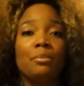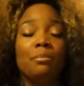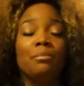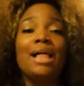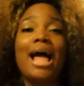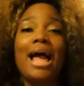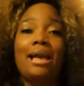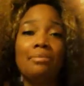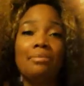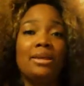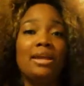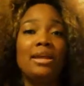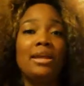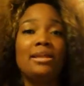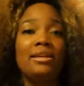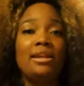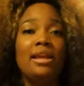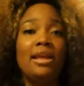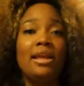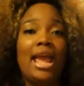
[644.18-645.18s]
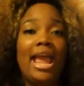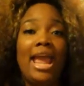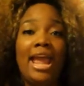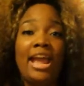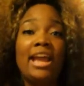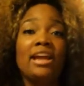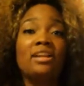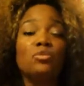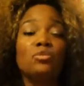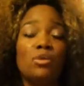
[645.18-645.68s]
Black men
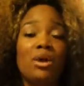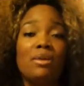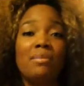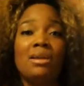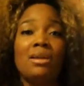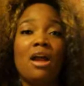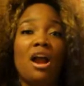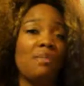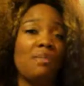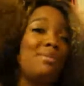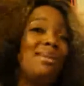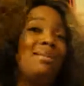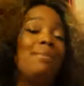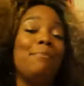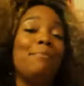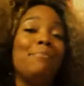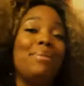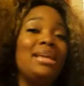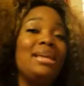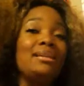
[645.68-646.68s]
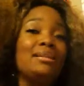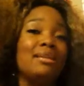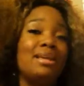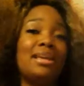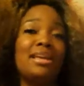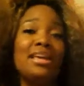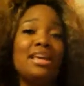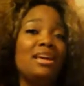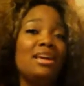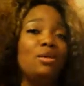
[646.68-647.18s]
and women are being beaten
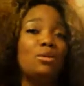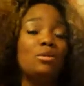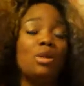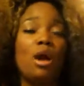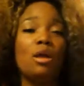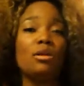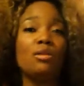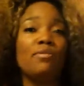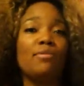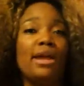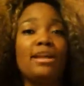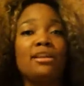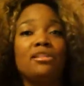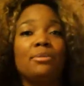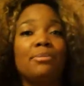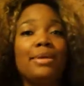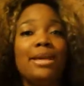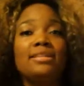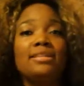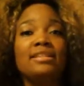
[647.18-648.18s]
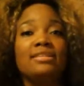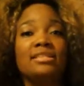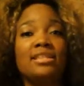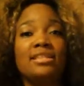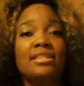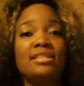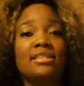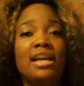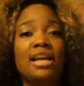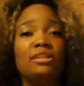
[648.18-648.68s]
and killed on a regular basis
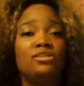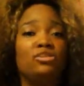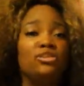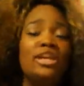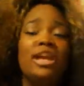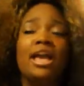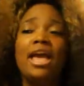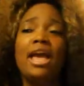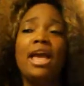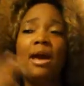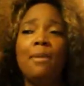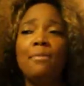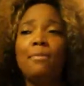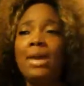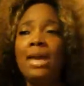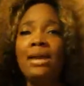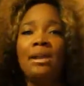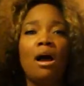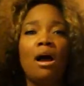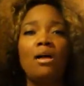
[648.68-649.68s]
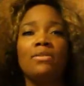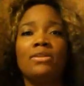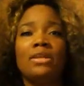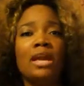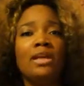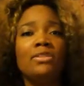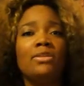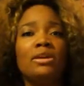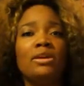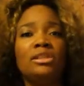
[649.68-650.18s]
in this country amid all
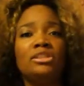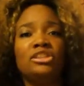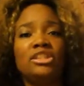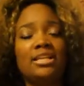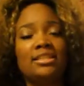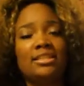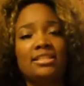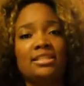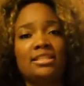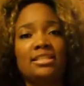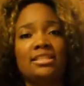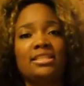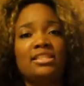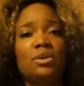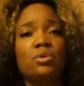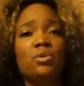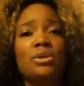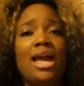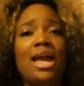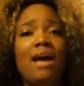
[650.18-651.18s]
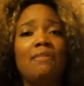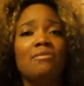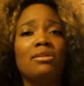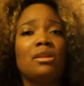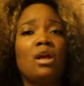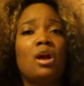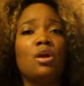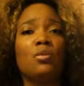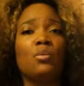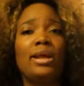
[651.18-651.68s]
the other injustices. So we have a
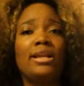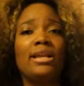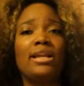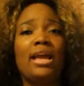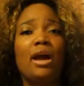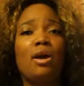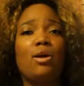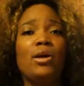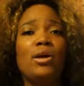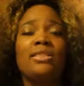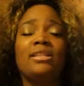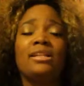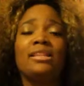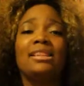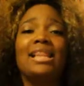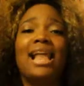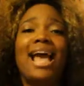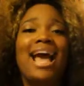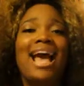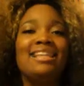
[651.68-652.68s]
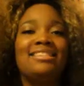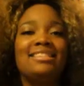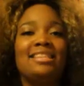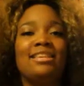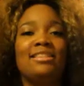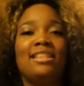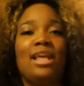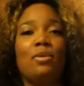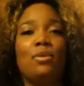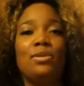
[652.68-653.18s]
long way to go. And the last
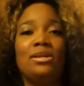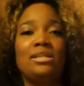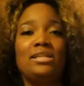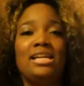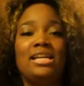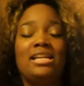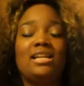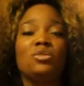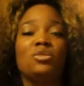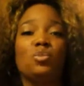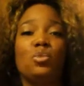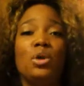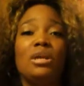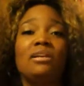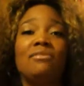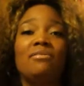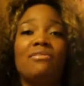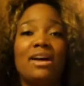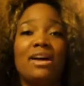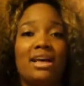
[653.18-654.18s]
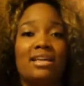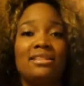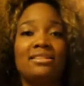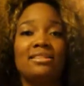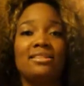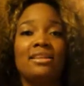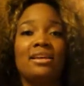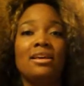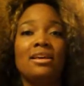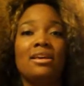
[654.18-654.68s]
thing that we need is one of
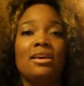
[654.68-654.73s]
us.